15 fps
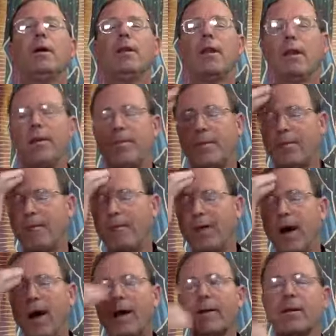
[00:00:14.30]
In the name of the
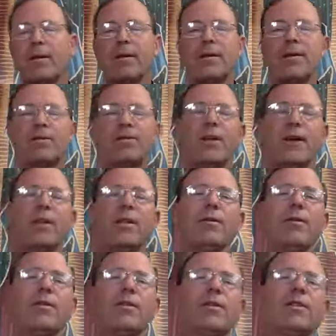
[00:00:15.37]
Father, the Son,
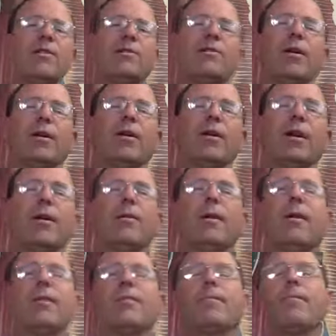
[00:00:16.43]
the Holy Spirit,
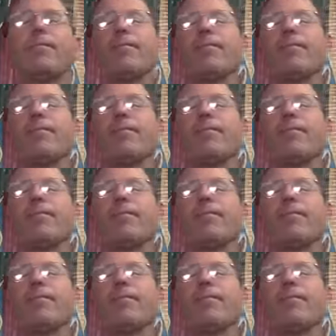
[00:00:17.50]
amen.